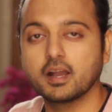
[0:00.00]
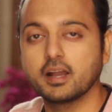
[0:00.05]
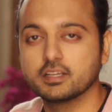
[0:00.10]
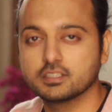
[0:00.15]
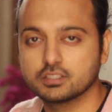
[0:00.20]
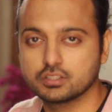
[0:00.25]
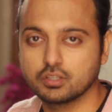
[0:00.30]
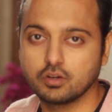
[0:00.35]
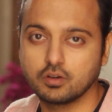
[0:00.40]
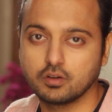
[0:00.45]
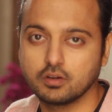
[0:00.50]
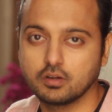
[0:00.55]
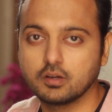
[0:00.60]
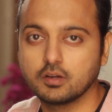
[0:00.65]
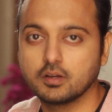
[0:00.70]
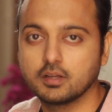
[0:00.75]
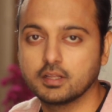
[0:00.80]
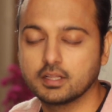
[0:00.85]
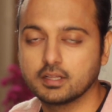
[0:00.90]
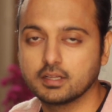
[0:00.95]
I
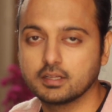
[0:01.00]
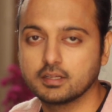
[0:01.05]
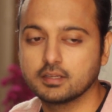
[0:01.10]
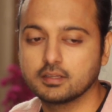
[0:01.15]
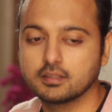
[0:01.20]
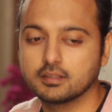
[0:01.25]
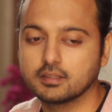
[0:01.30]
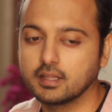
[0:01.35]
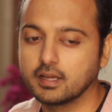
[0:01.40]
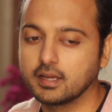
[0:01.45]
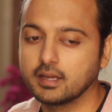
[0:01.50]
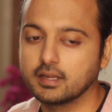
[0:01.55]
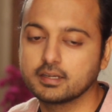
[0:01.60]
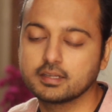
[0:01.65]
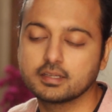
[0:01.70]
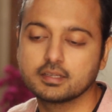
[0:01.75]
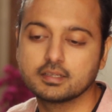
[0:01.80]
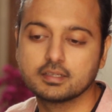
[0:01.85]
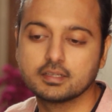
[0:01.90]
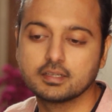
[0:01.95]
saw
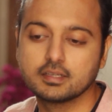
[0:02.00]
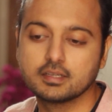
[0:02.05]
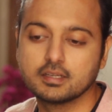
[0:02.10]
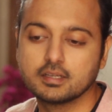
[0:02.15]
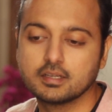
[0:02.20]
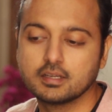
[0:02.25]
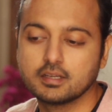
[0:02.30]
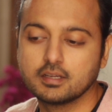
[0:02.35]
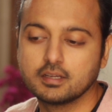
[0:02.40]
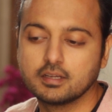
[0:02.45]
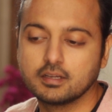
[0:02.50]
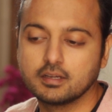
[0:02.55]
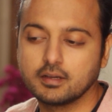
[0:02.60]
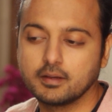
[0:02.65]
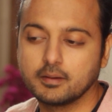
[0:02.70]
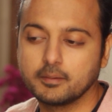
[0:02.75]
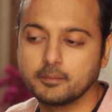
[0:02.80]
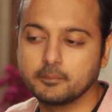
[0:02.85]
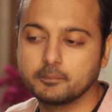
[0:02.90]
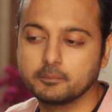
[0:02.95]
that
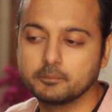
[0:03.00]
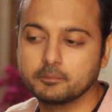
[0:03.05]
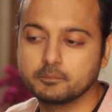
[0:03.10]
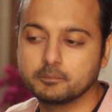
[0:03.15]
uh,